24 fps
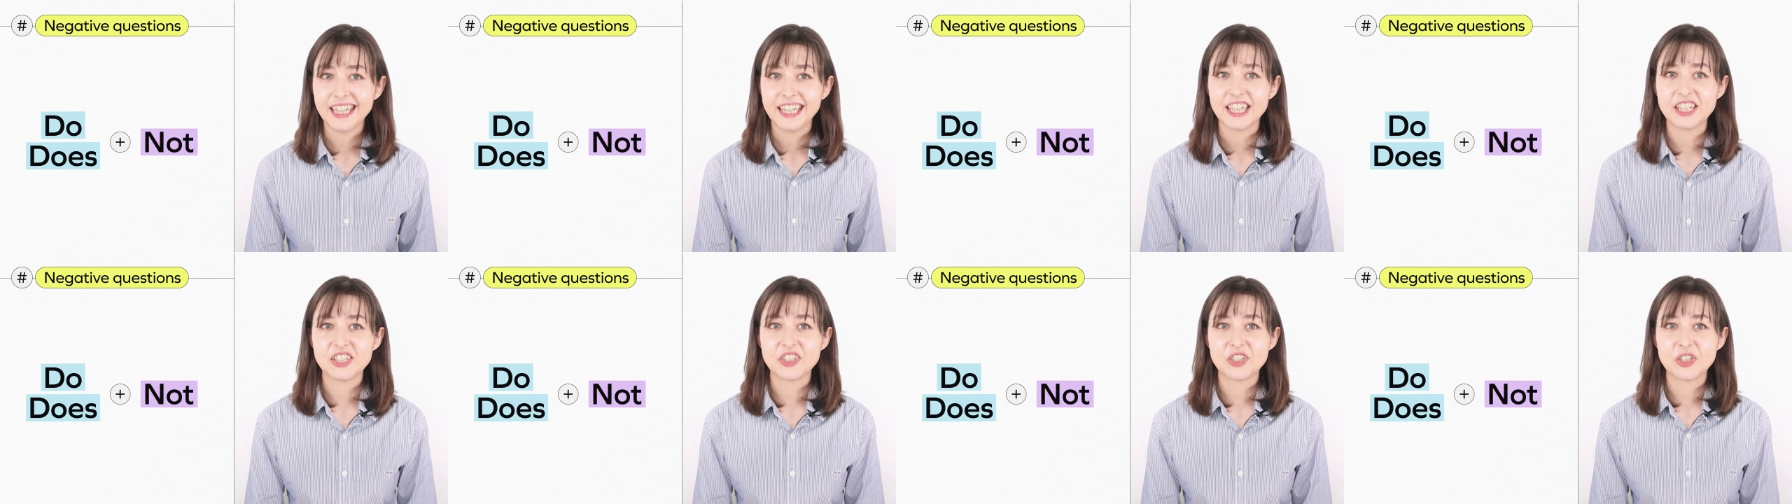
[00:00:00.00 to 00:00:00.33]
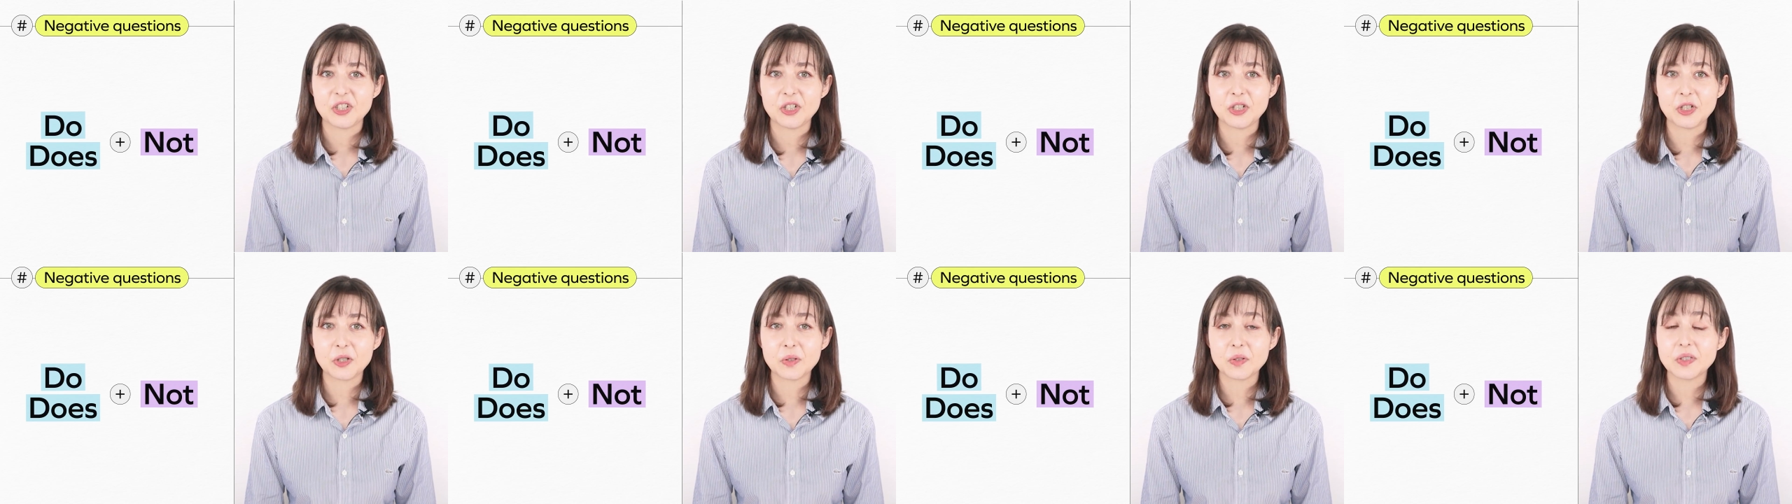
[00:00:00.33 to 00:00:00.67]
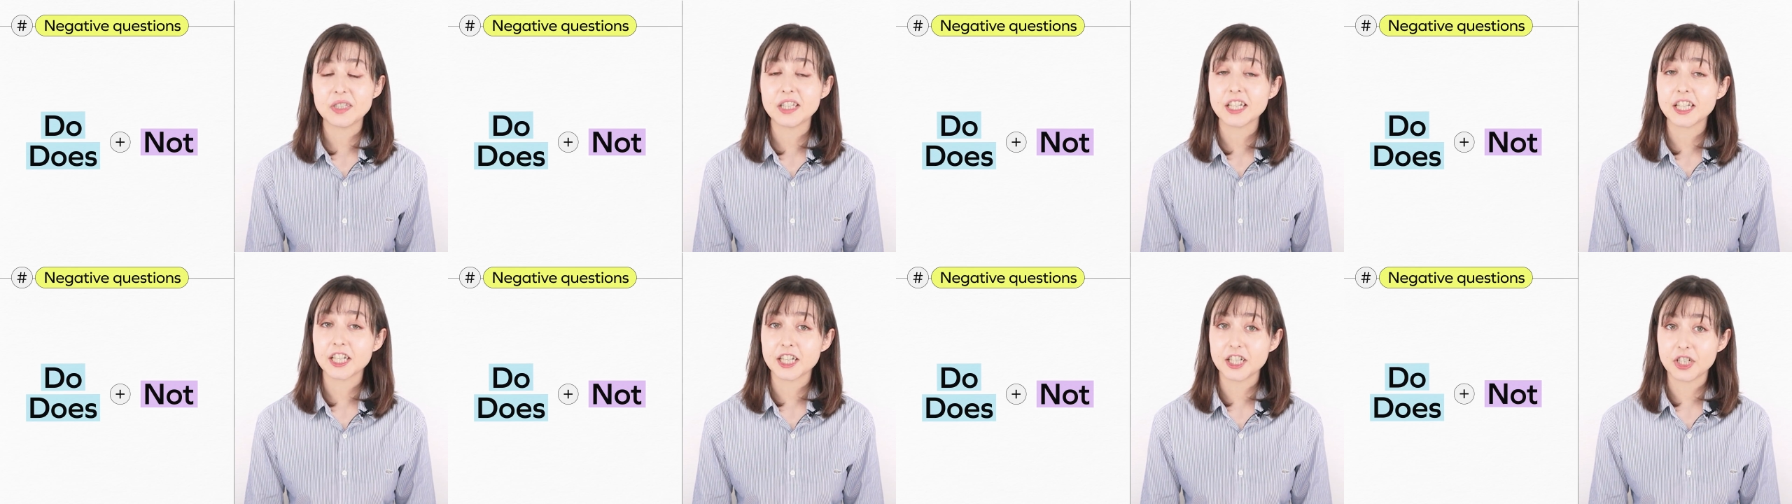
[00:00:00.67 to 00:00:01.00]
is to use
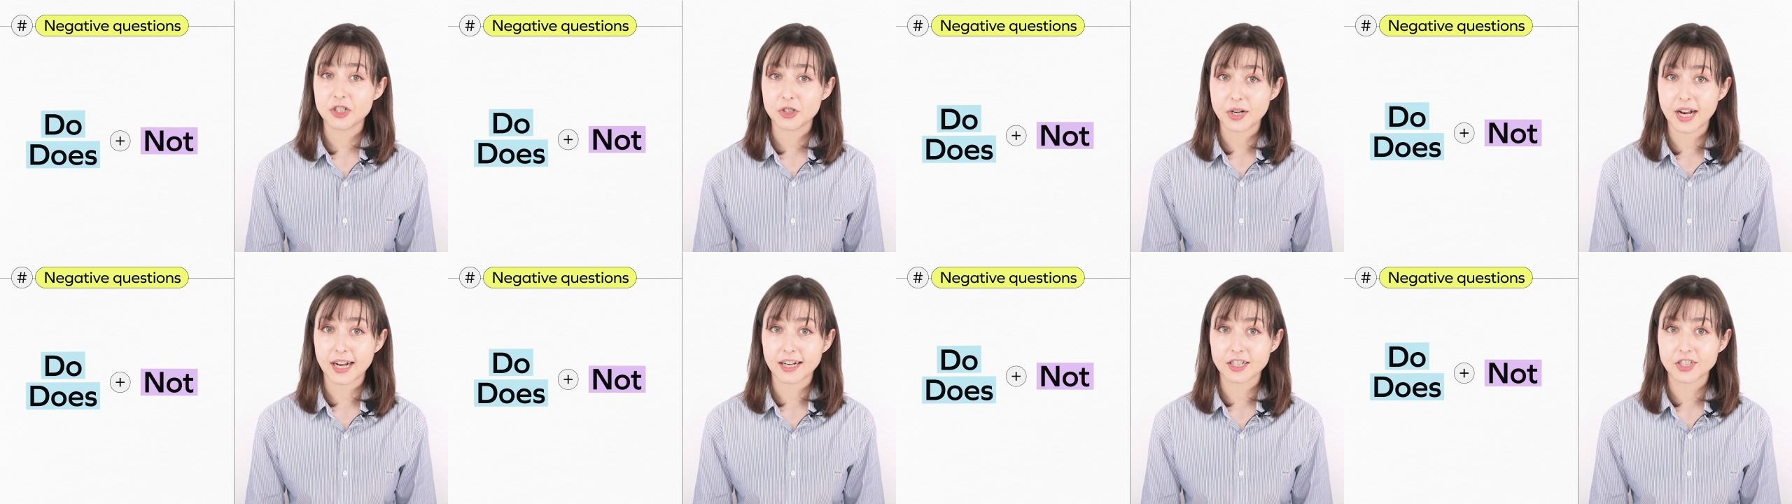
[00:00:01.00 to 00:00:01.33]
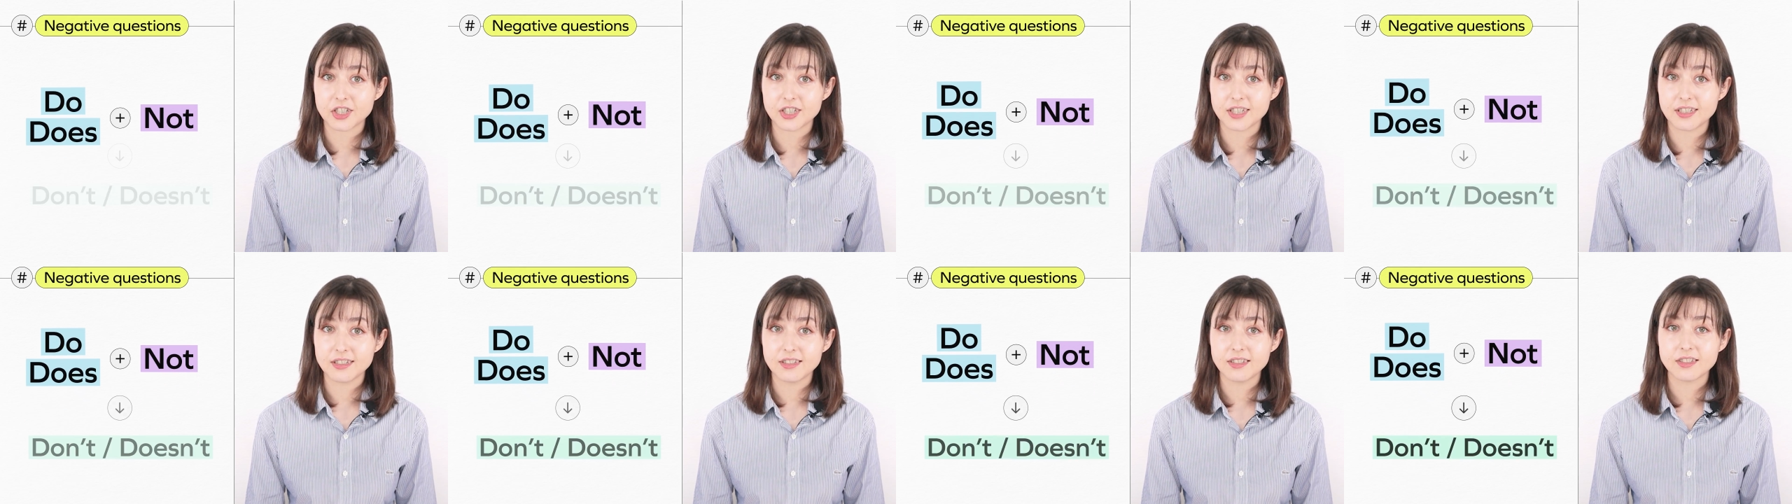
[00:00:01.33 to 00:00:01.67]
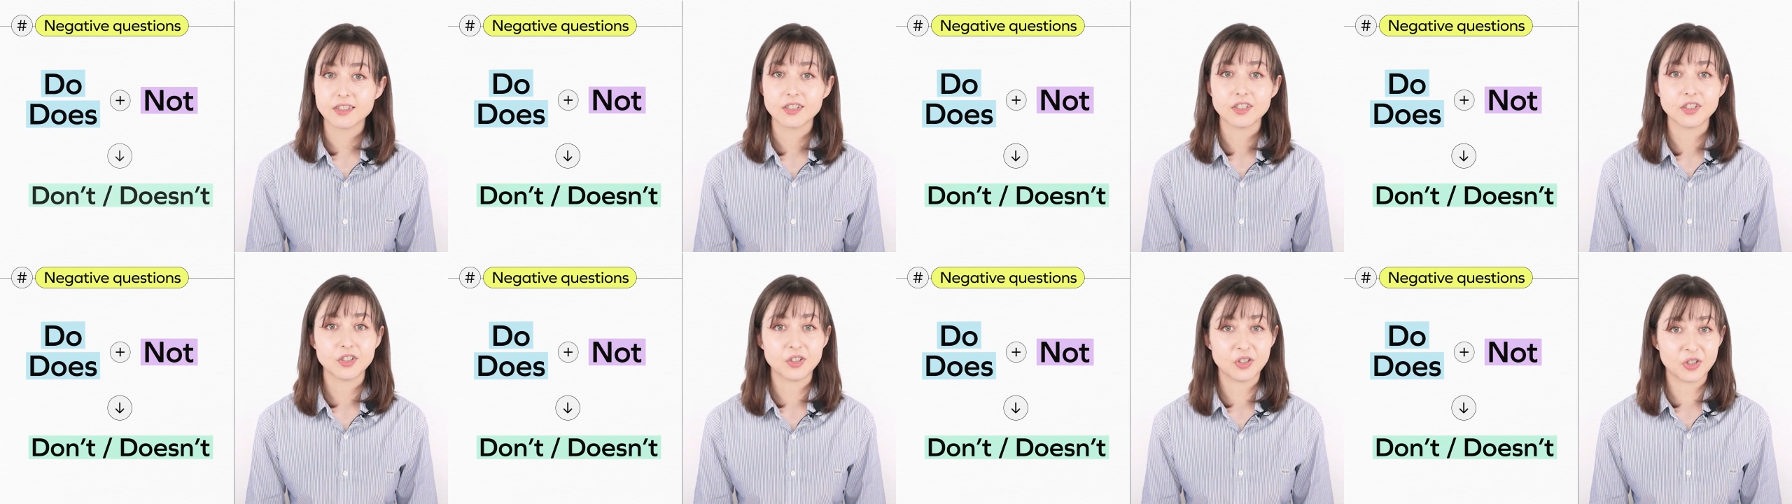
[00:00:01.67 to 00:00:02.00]
the contractions